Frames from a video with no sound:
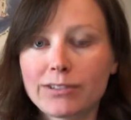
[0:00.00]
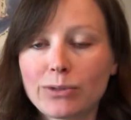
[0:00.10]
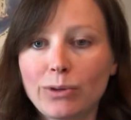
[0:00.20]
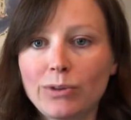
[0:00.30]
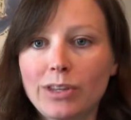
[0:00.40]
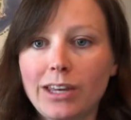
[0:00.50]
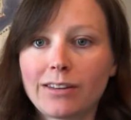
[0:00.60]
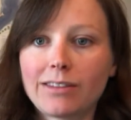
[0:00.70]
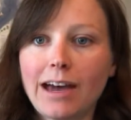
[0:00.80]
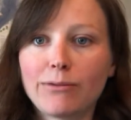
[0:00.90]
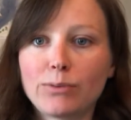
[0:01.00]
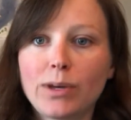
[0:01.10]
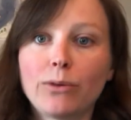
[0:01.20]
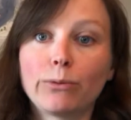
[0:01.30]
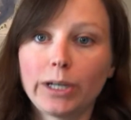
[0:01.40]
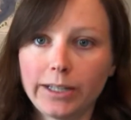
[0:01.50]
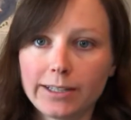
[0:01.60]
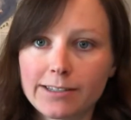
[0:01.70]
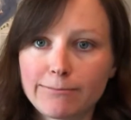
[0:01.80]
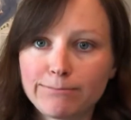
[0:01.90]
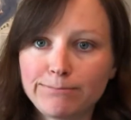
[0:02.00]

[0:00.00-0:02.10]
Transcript: So we would think that would be realism.